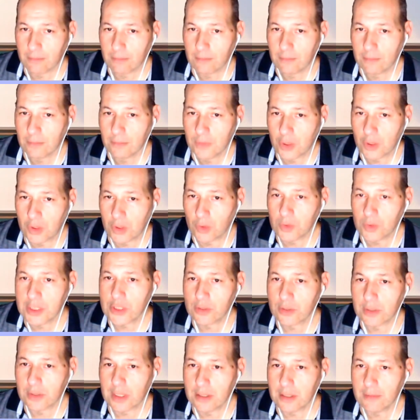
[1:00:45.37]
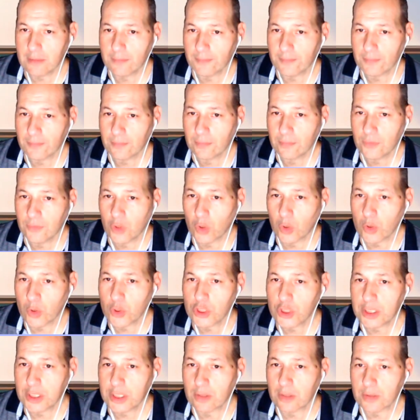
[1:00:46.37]
the conditional, the
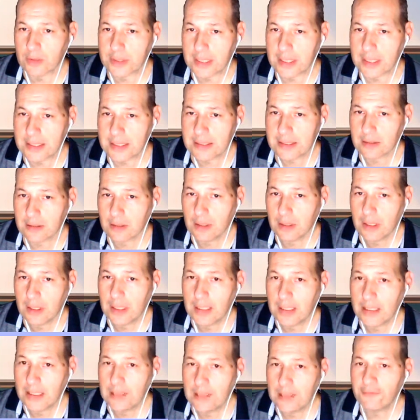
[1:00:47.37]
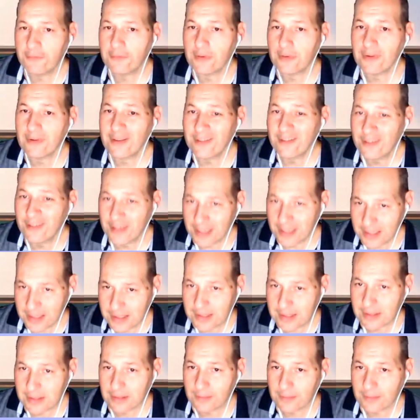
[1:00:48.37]
logical test. If this